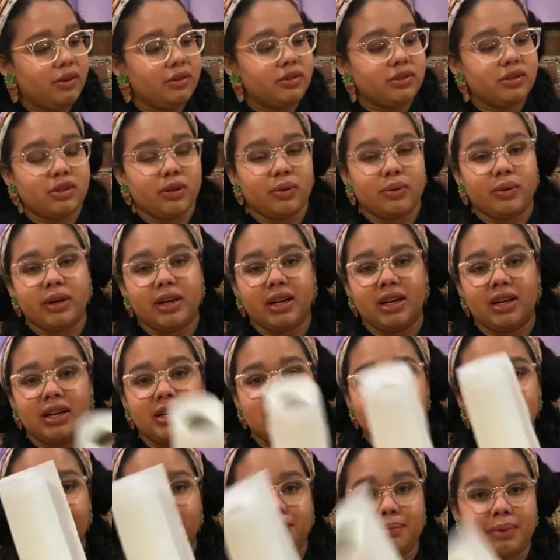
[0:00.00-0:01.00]
So we're gonna need
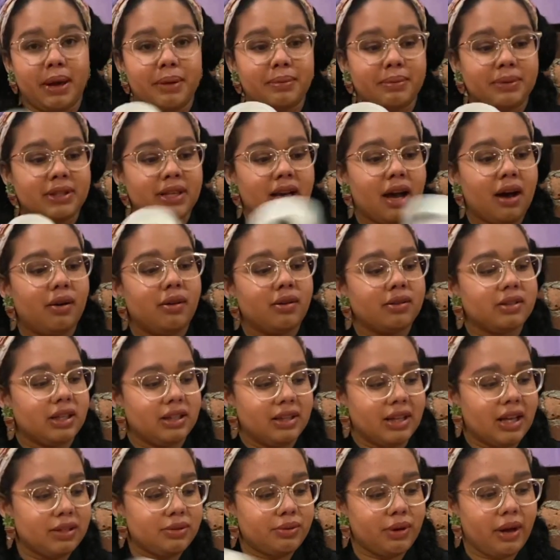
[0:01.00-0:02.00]
some paper towels, and
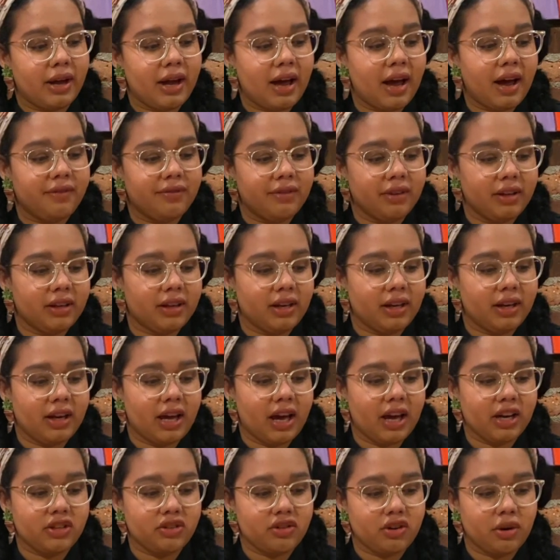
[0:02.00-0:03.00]
that's why I have like an
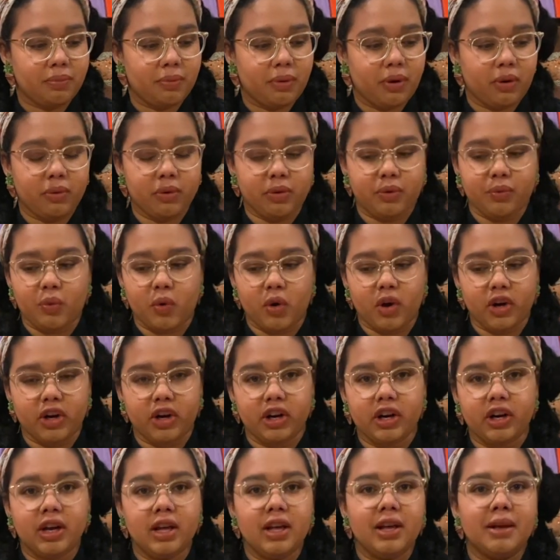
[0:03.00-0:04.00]
extra bowl with
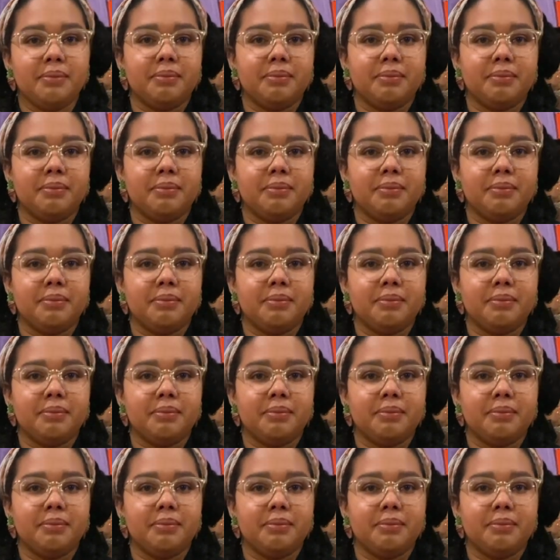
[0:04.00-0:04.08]
water,